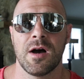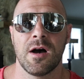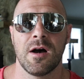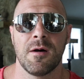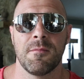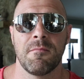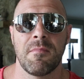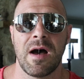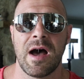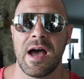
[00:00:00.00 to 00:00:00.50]

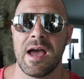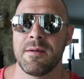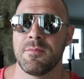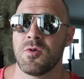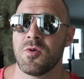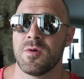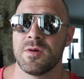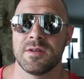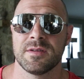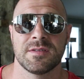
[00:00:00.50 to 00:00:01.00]
I'm
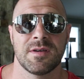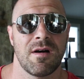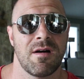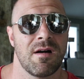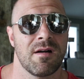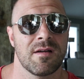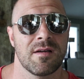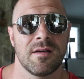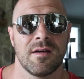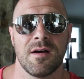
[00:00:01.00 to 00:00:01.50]
going to
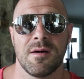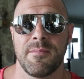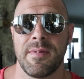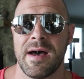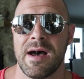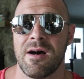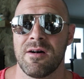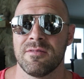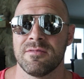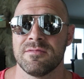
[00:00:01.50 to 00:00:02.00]
talk
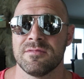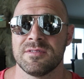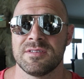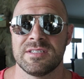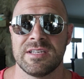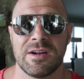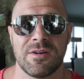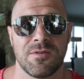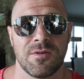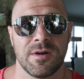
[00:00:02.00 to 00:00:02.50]
about
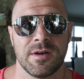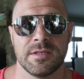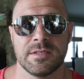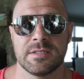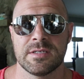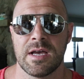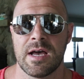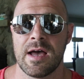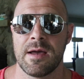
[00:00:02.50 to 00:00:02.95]
steroids.